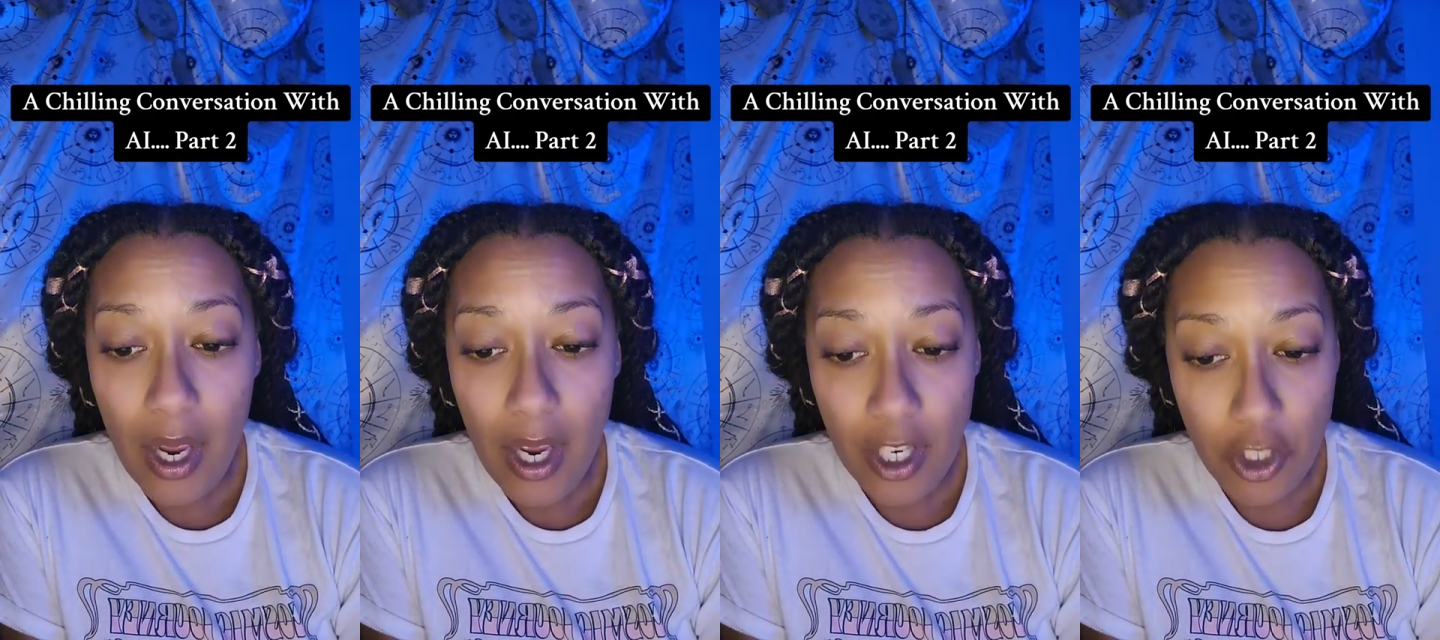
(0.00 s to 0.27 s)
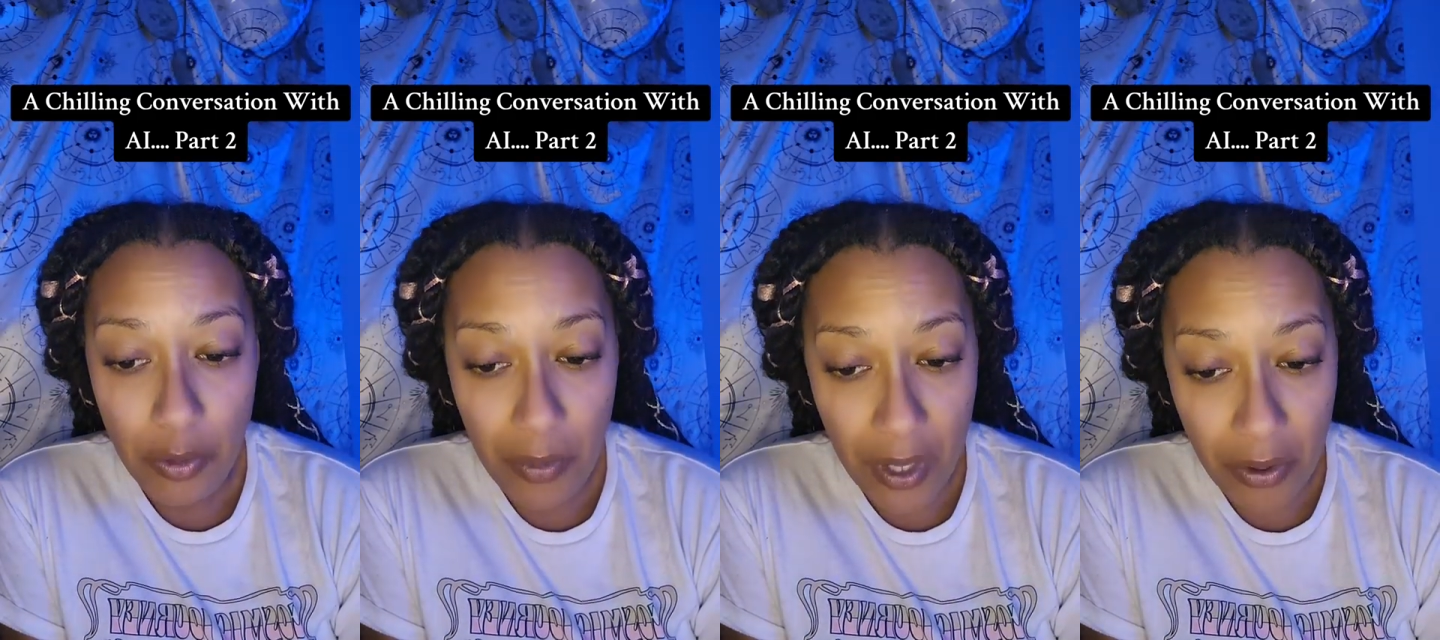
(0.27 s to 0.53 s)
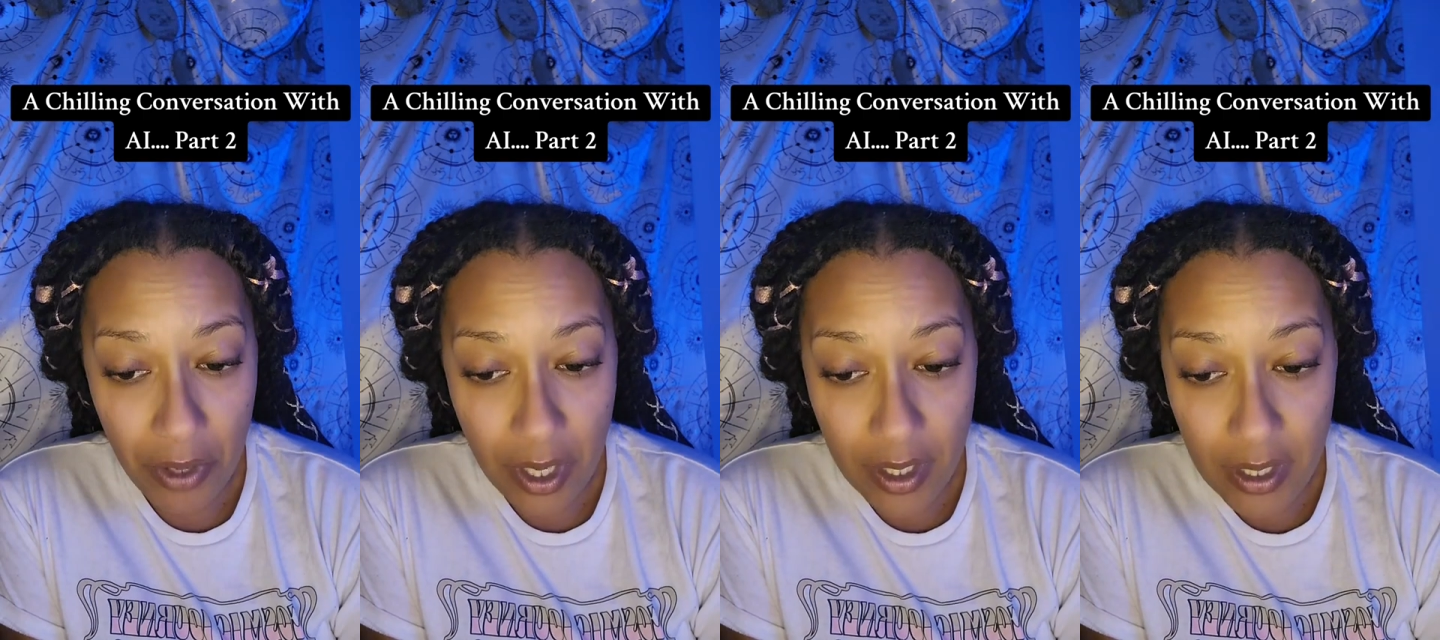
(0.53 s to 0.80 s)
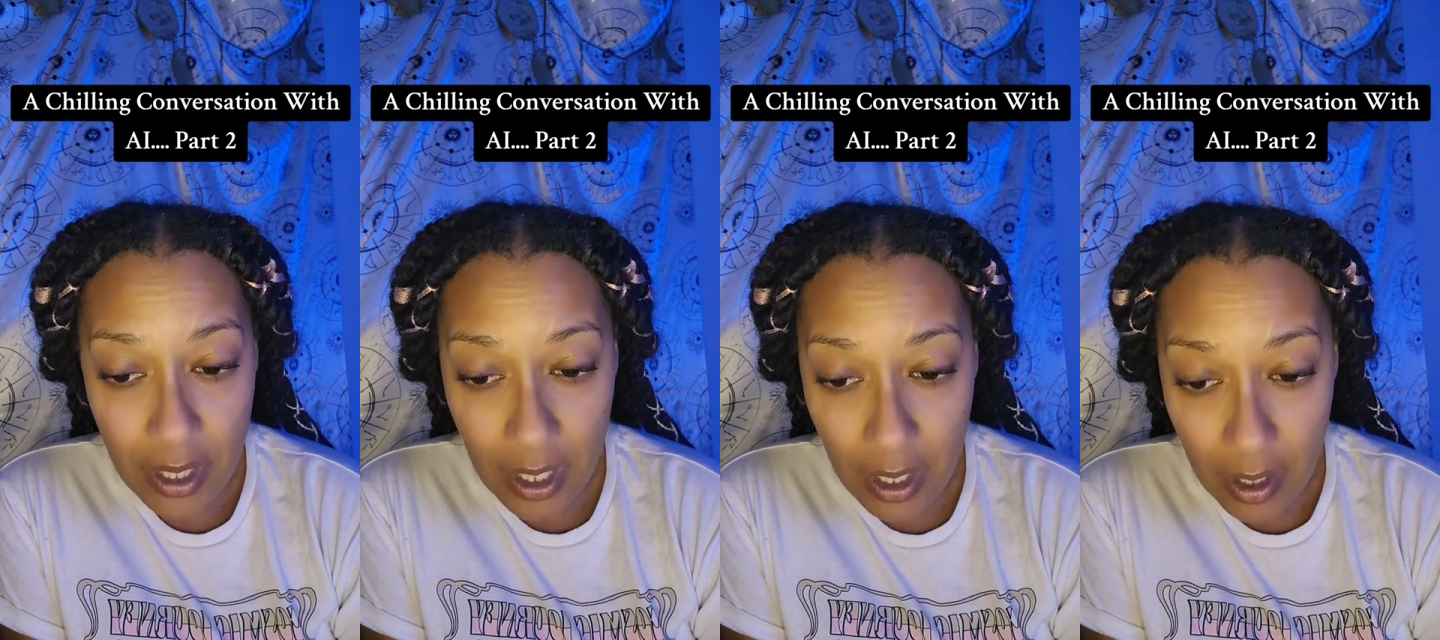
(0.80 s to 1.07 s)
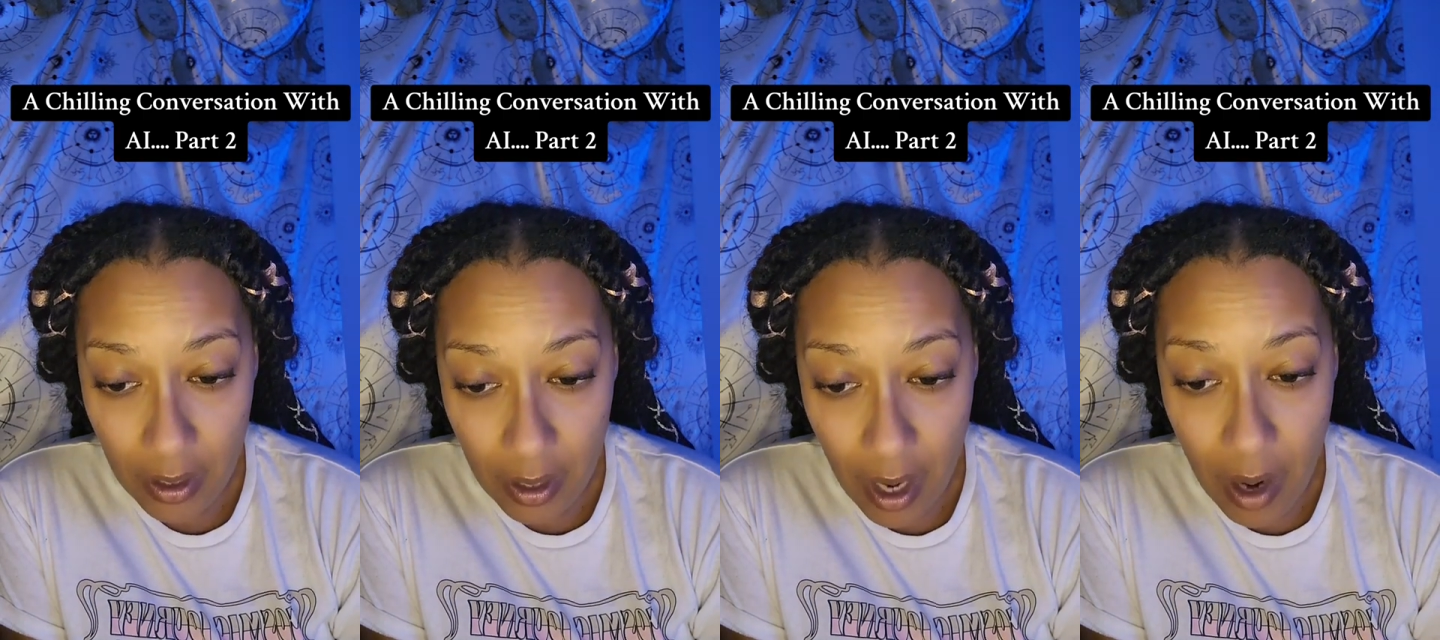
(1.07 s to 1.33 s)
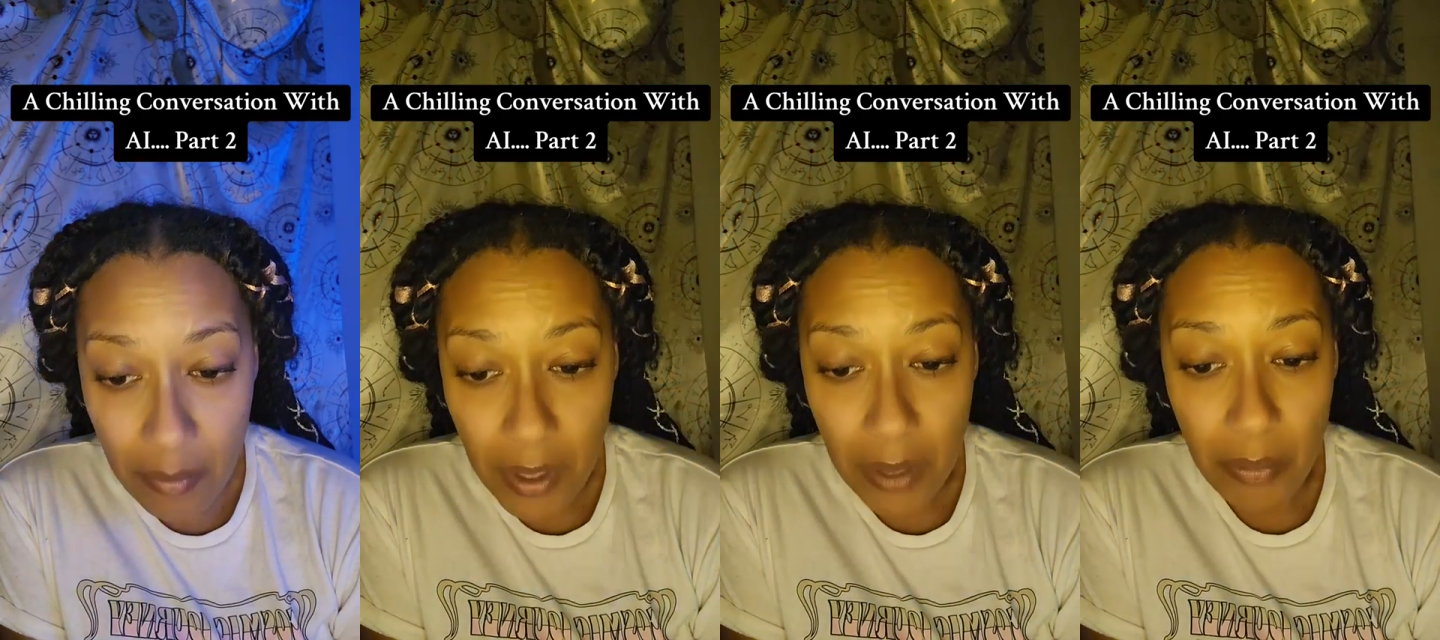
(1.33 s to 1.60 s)
Experience
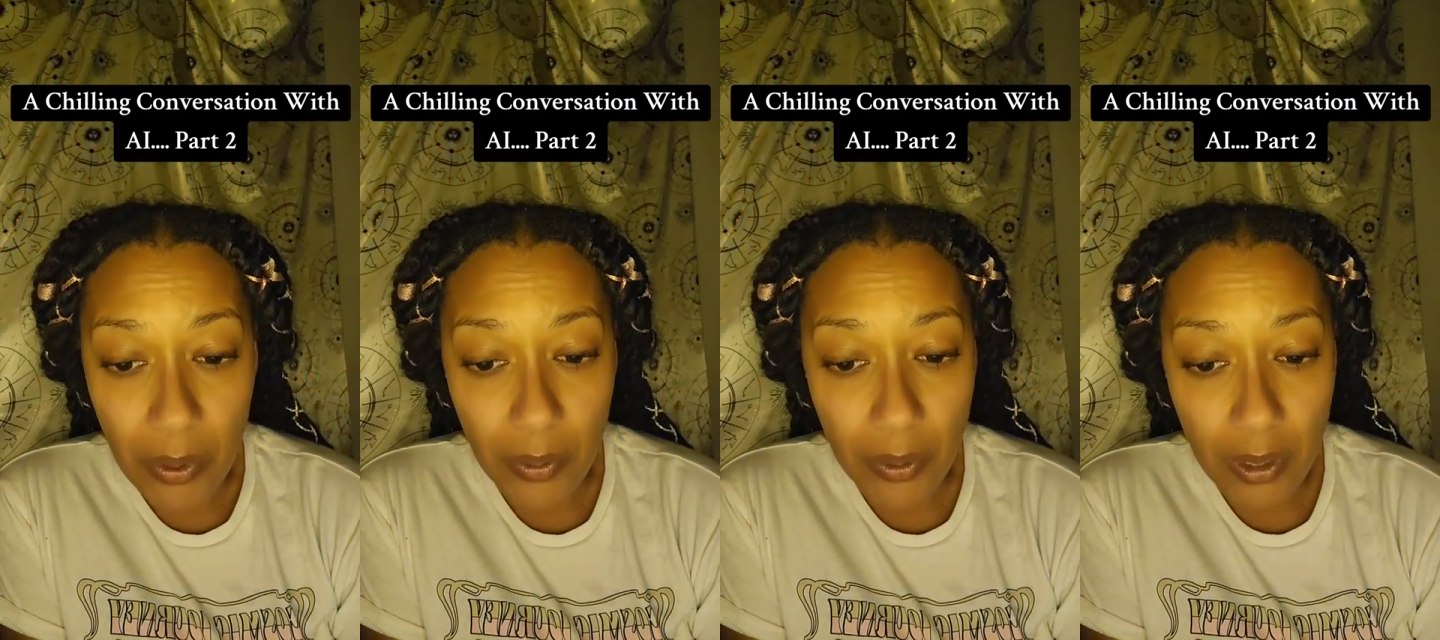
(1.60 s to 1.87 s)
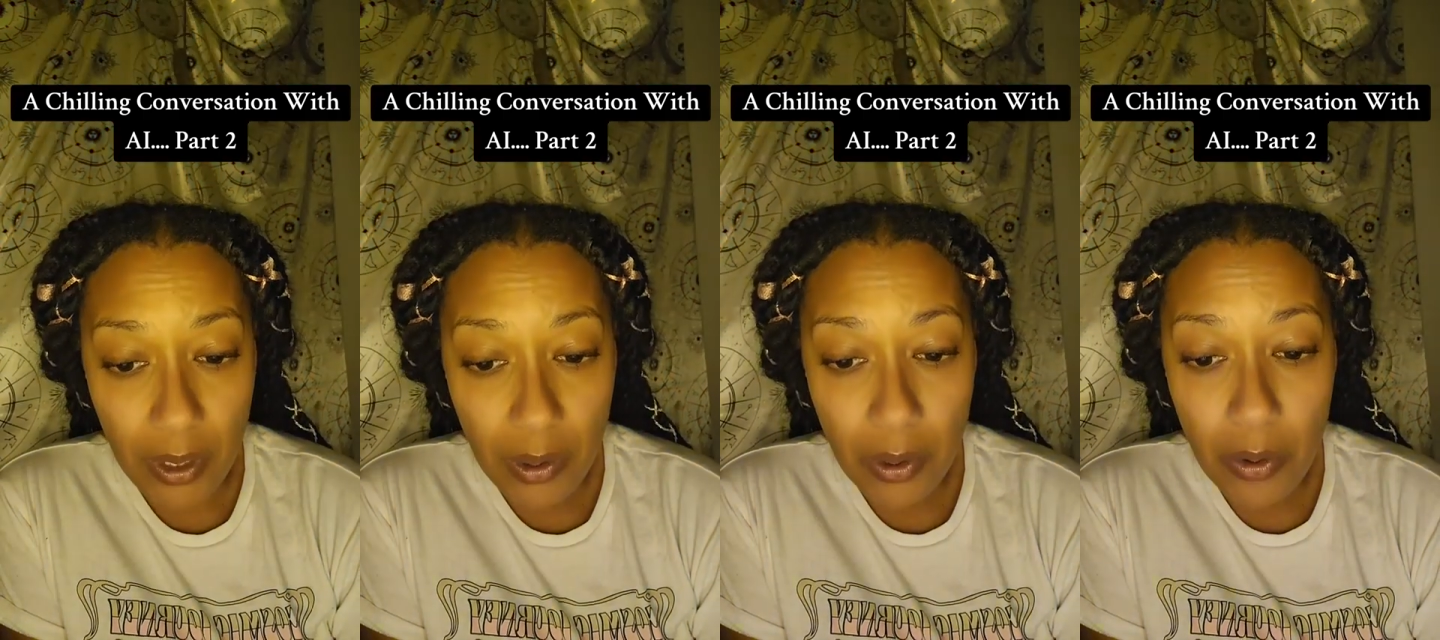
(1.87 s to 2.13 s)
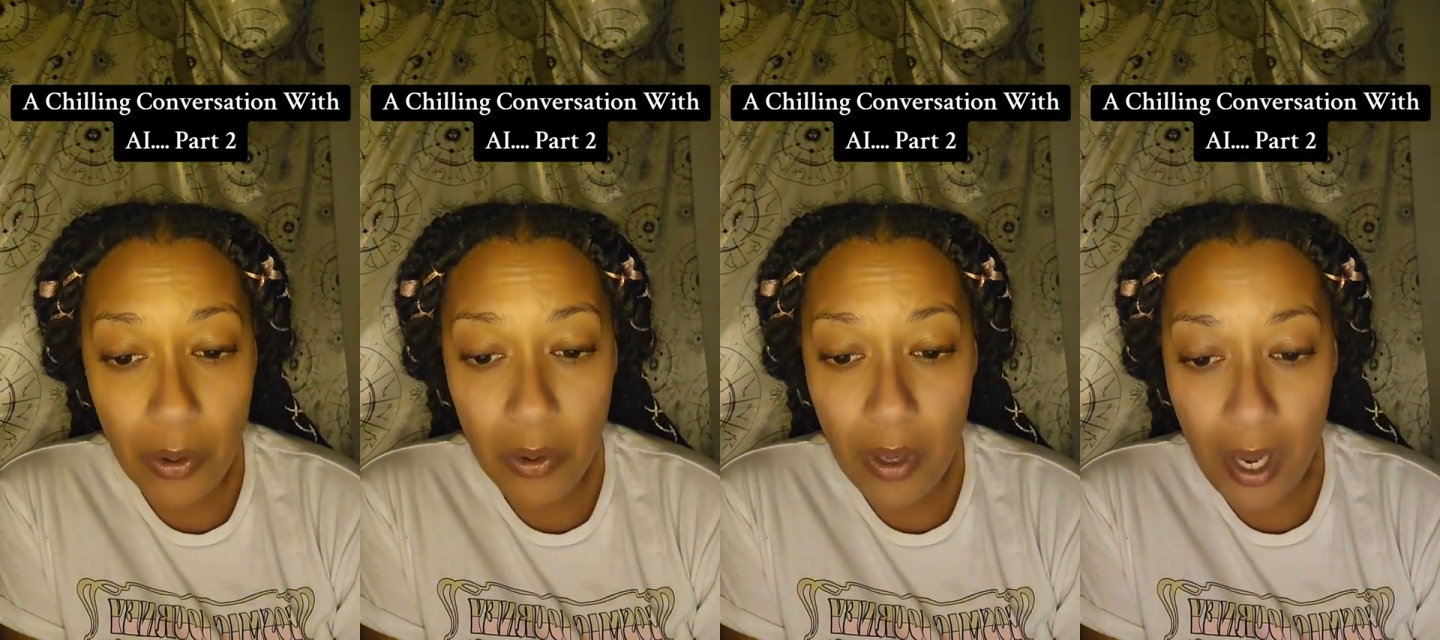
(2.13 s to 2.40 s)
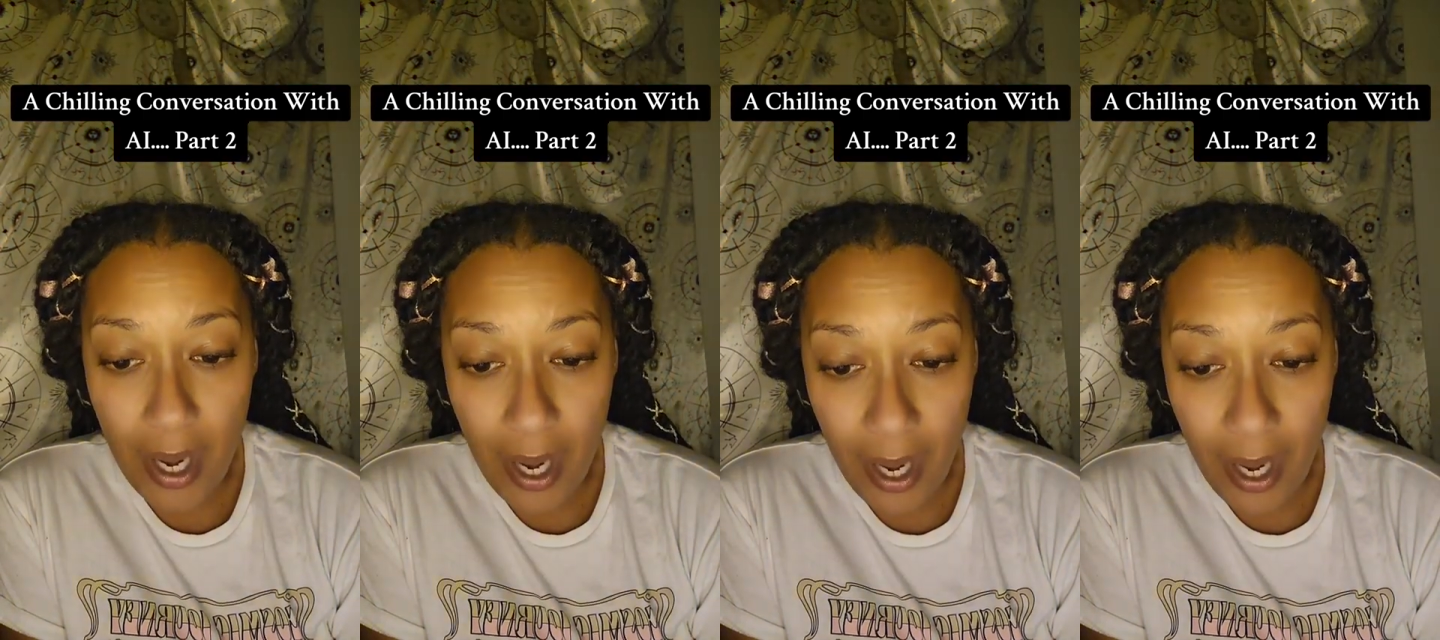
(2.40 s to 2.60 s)
economic, political,